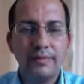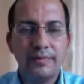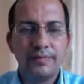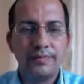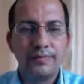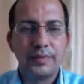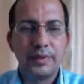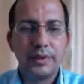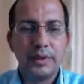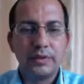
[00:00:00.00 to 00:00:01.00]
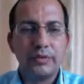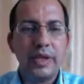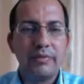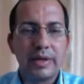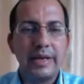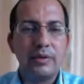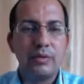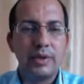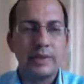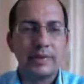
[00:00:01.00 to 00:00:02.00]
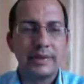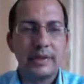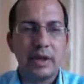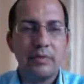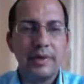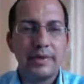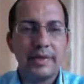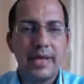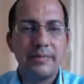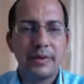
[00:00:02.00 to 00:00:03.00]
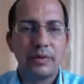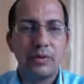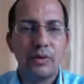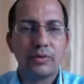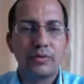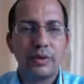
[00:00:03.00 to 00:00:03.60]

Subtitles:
done, so we have tried to understand that many times it goes.